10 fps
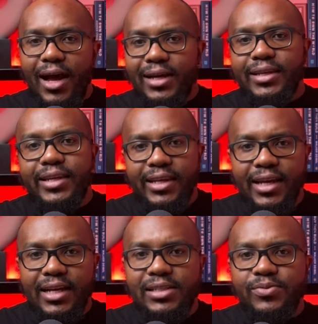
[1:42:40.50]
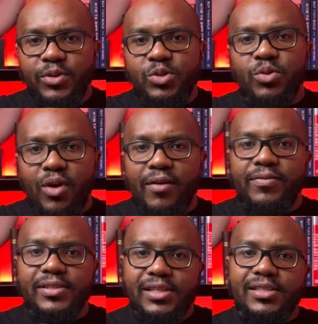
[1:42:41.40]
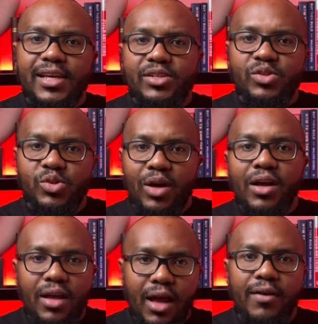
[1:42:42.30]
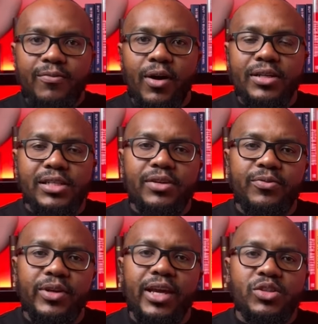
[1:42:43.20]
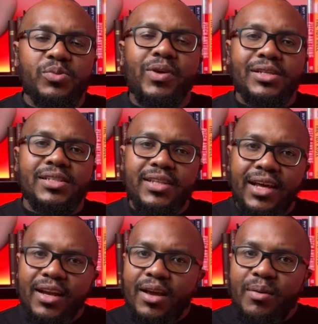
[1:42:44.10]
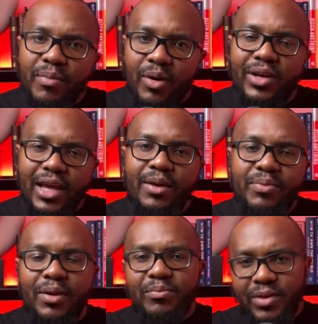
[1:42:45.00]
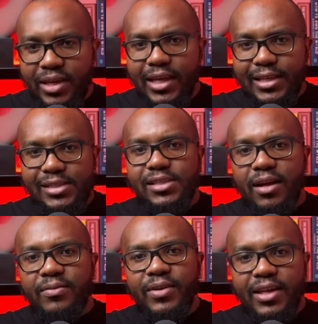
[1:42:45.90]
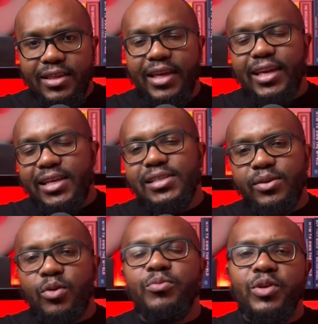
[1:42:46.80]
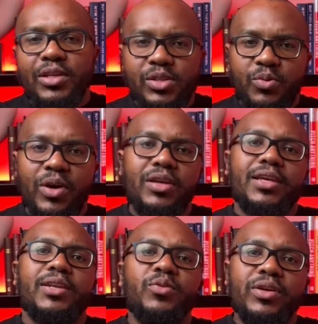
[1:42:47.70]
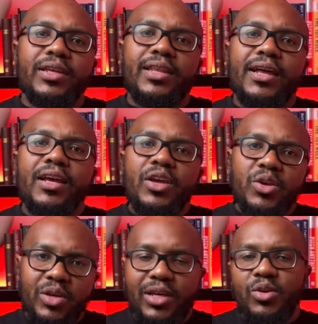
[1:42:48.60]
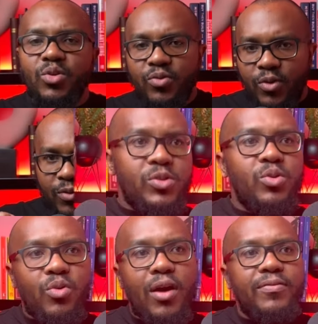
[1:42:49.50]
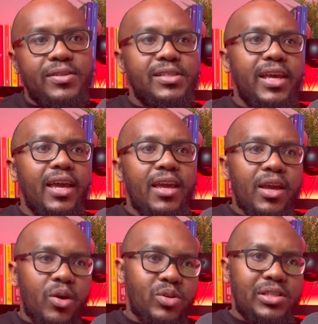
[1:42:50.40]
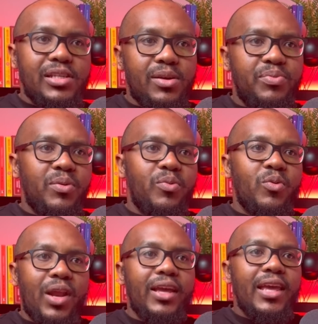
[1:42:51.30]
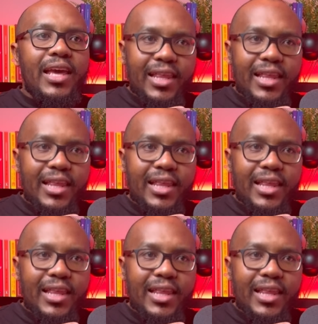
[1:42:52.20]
cleaners, photographers, etc. So I did forget to mention that. But on Airbnb itself, there is a community where you can look at that. You can look for photographers there, because these are people who, like,